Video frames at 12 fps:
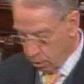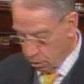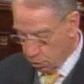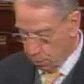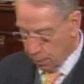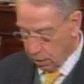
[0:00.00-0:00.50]

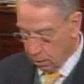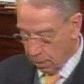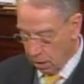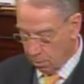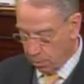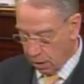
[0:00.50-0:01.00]
to speak
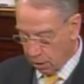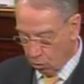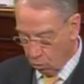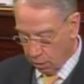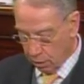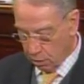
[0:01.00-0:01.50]
about my
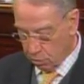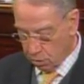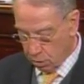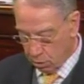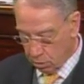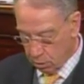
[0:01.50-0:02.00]
growing
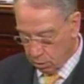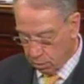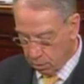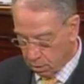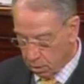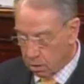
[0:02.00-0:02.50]
concern
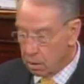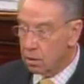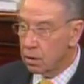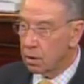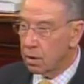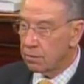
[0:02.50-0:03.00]

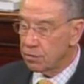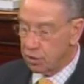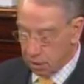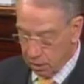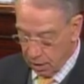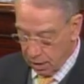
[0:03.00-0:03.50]
of
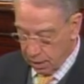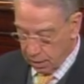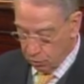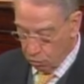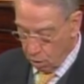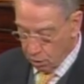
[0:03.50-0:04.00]

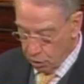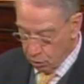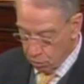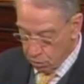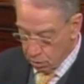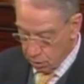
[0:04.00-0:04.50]
synthetic drug
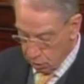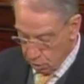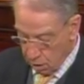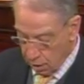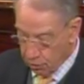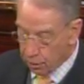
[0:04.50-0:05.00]
use in this
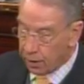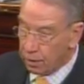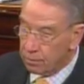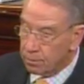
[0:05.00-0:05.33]
country.